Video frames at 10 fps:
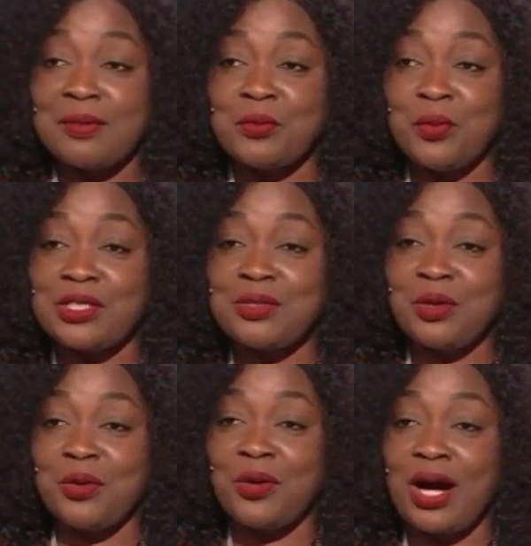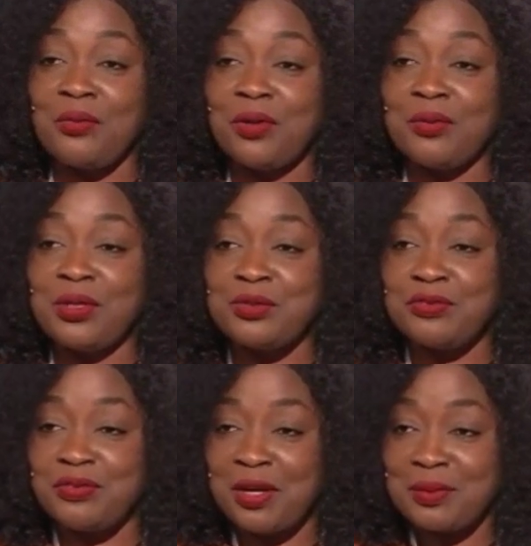what or how we're going to
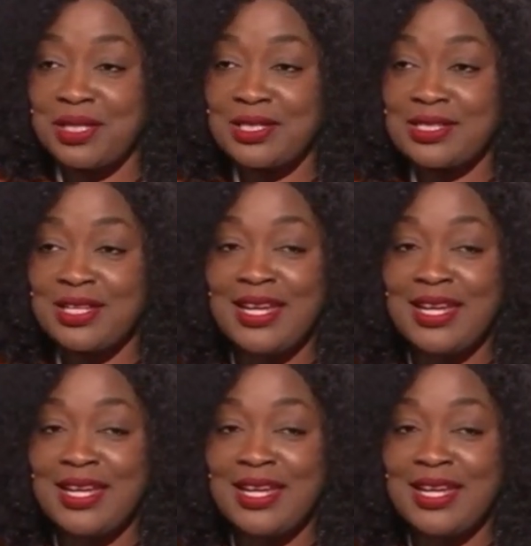frame this,